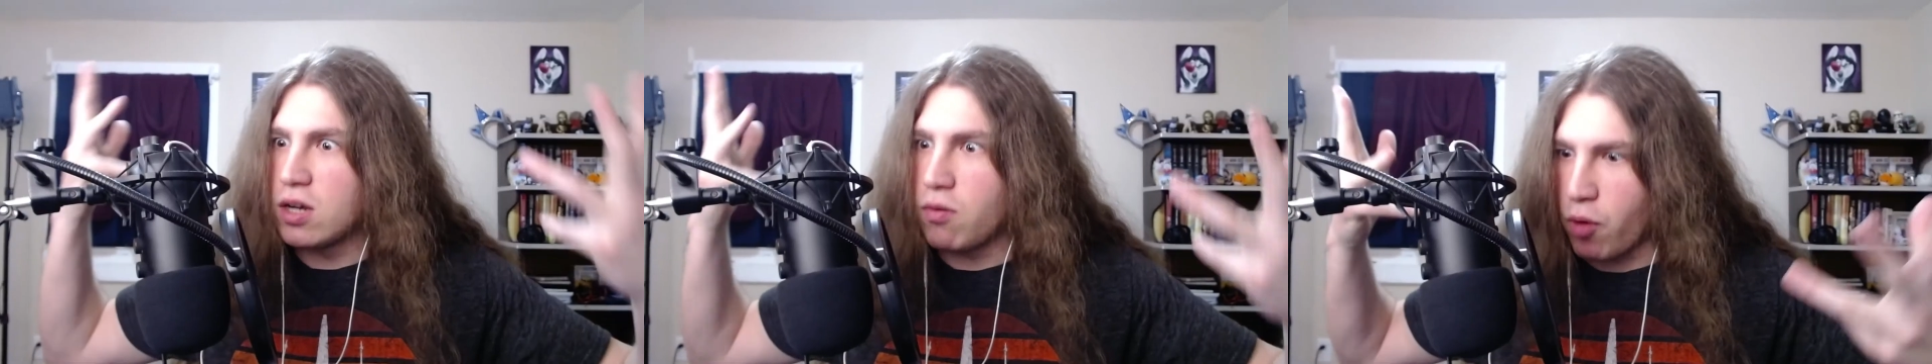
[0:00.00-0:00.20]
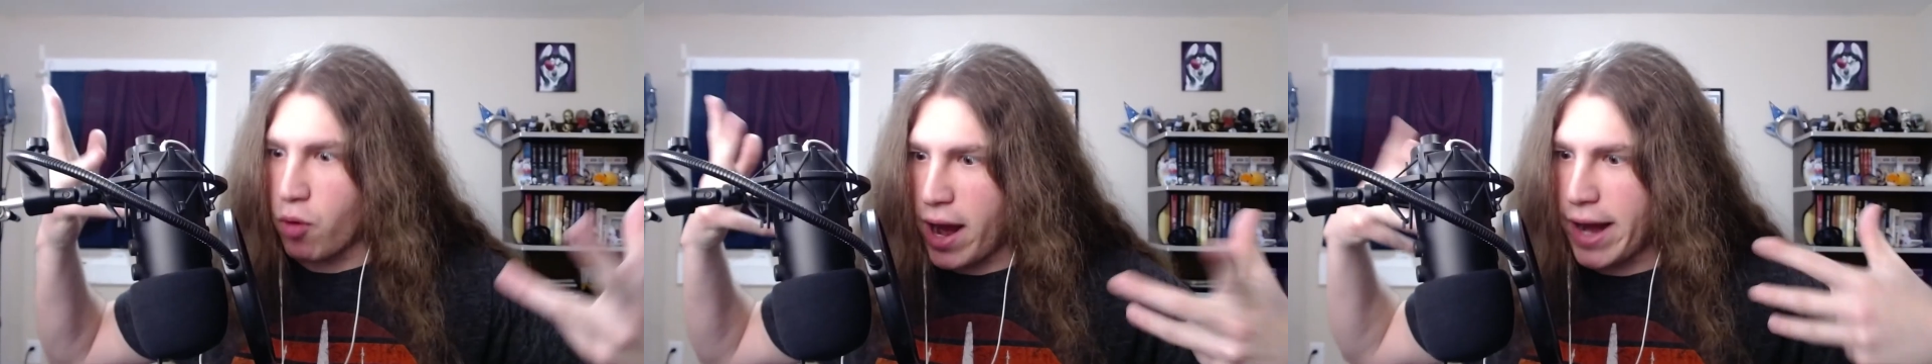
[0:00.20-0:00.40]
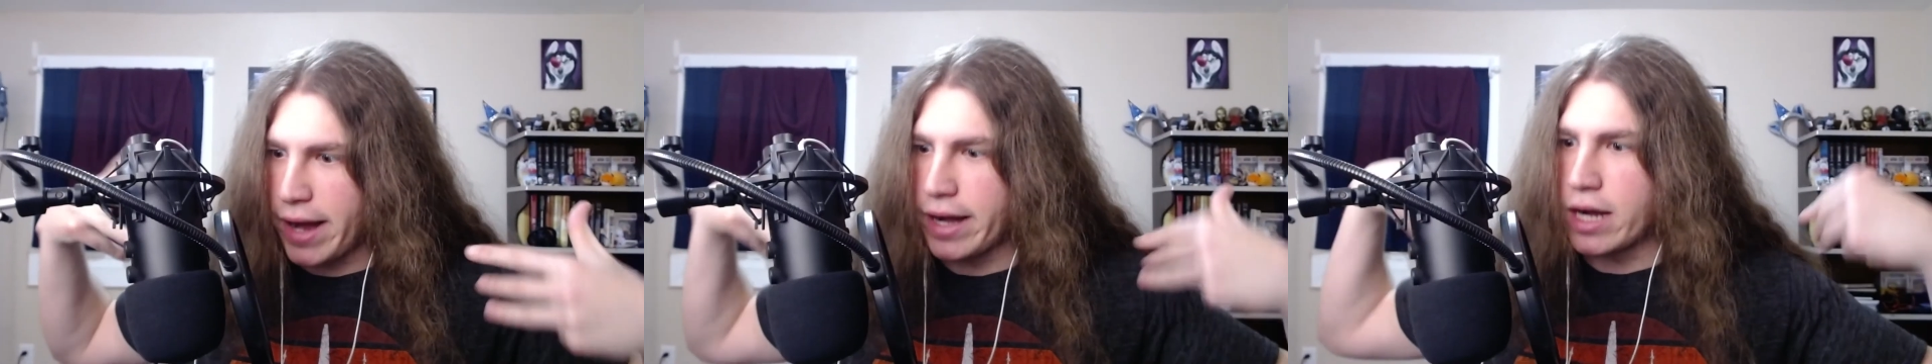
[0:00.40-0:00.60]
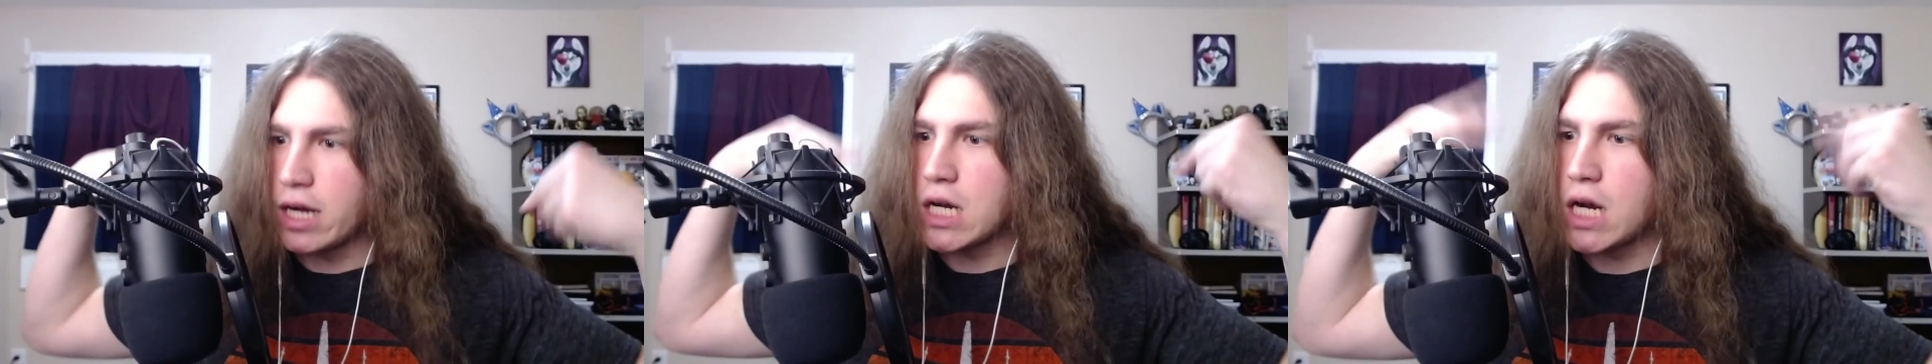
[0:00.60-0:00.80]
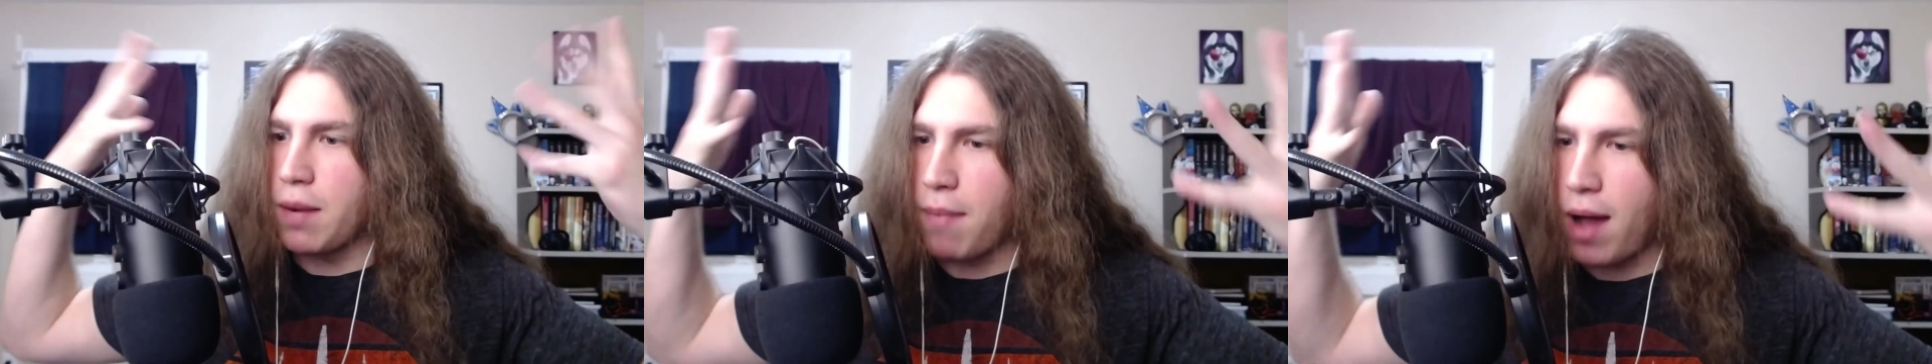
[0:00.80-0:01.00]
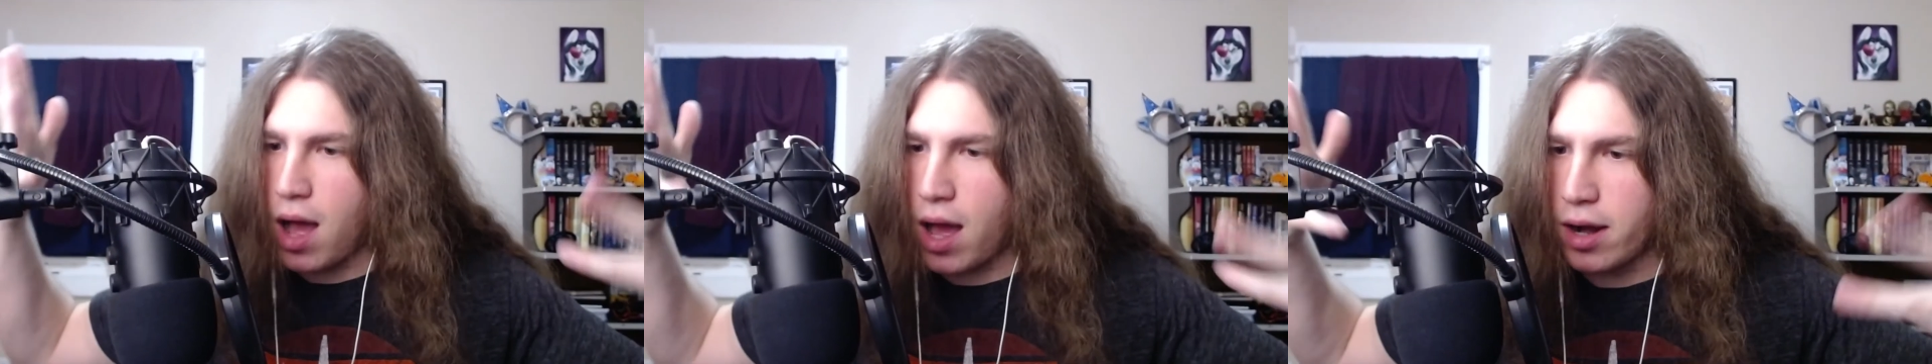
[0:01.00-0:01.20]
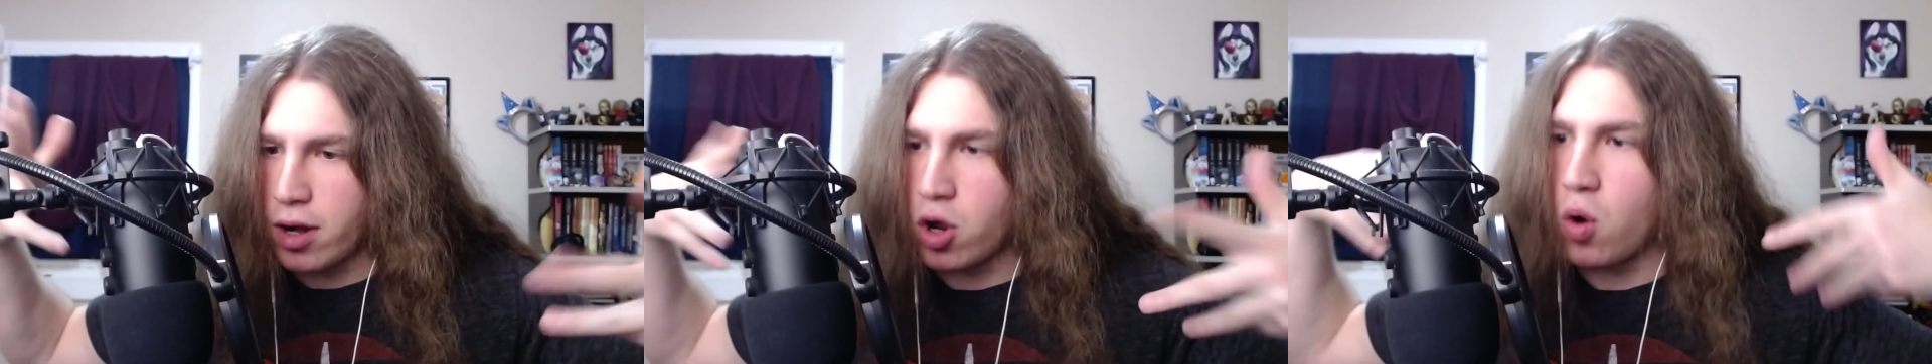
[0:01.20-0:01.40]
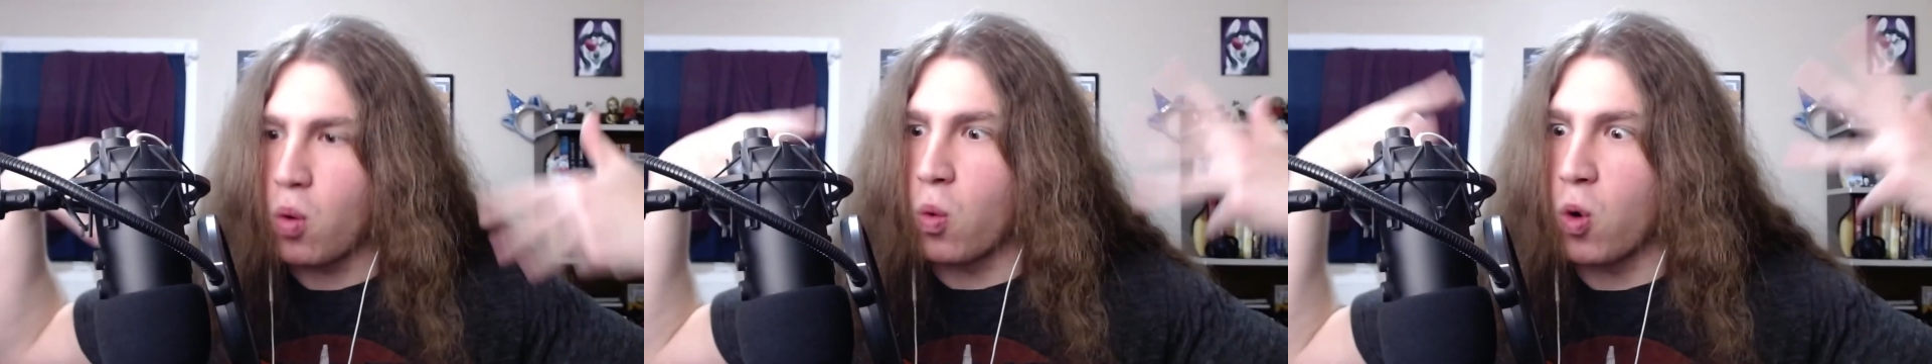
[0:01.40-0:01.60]
Brain, come on,
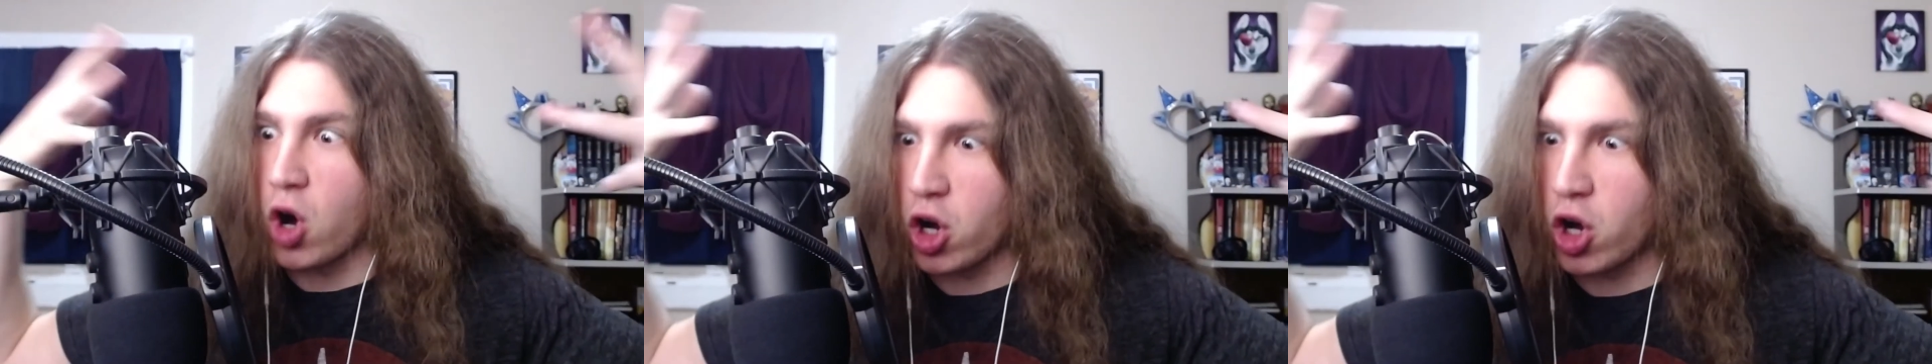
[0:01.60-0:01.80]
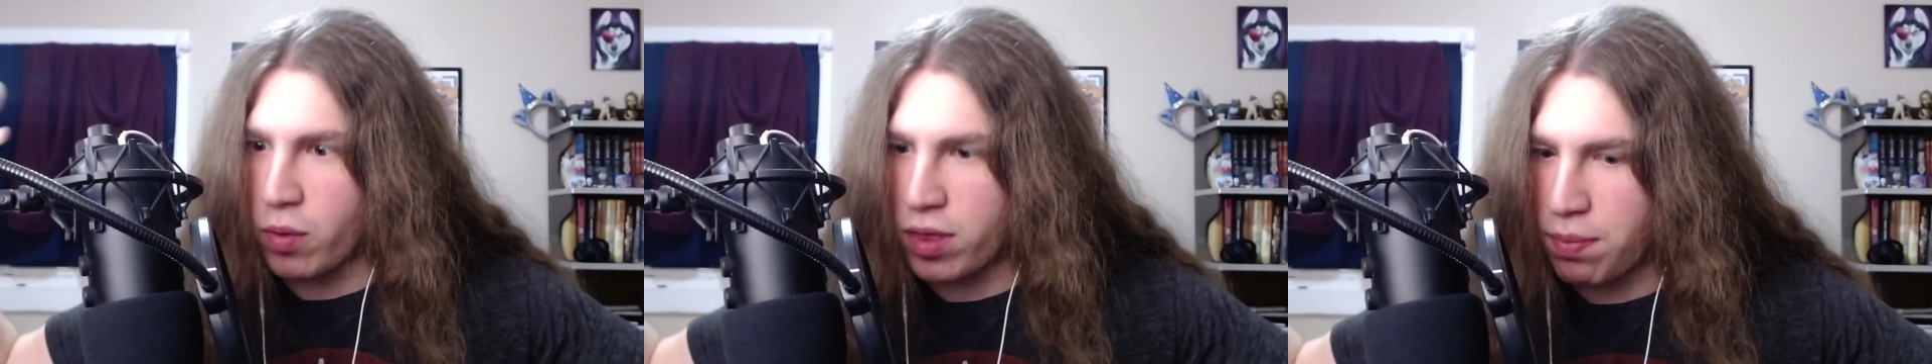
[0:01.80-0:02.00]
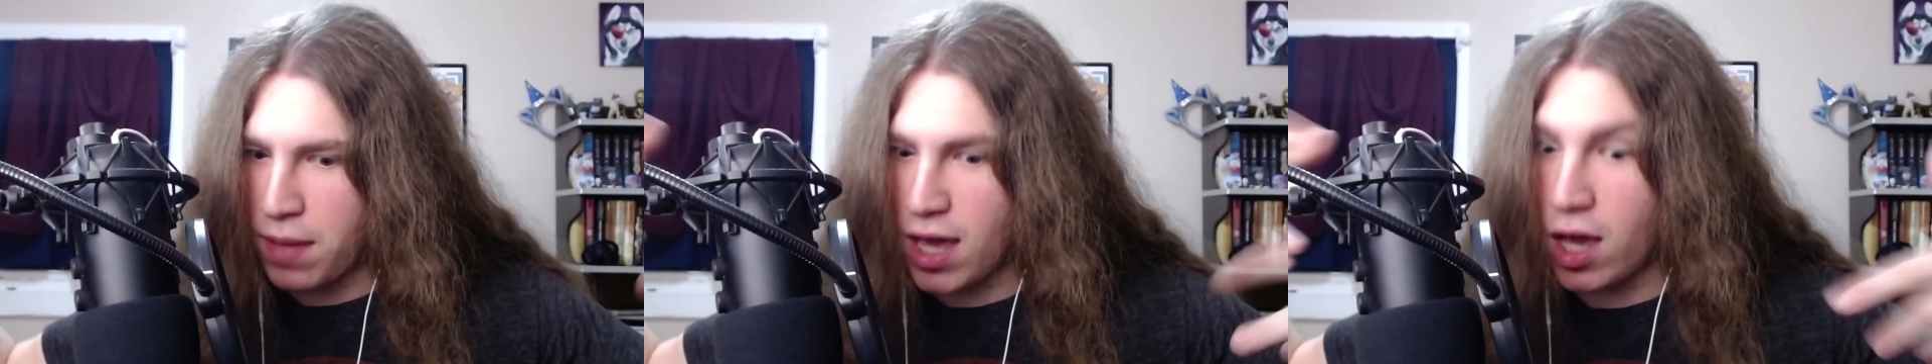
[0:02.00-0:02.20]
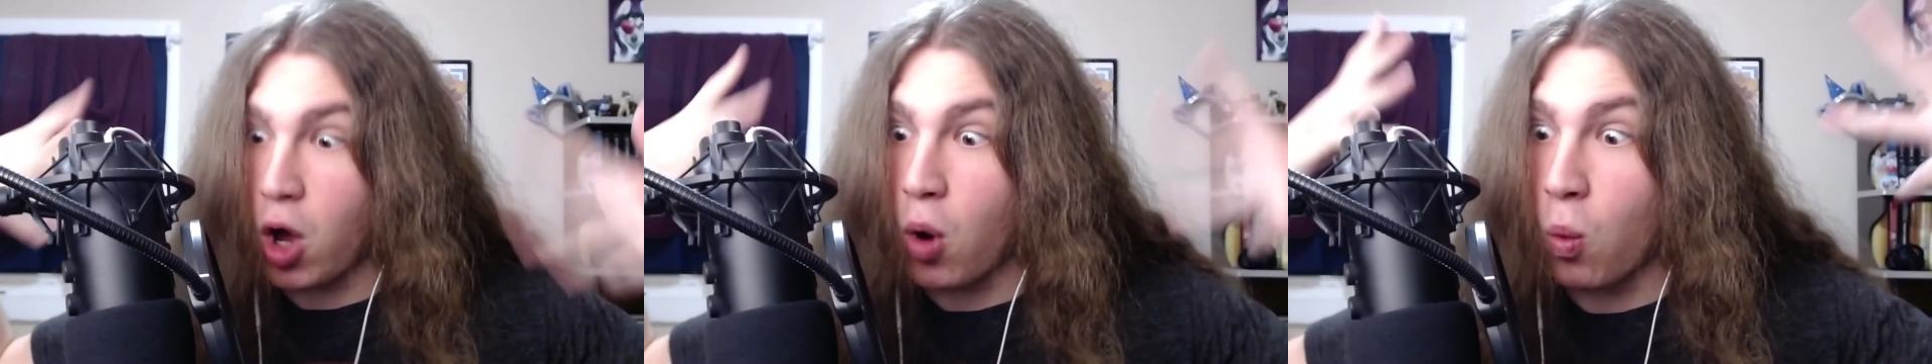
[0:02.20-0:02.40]
work with me,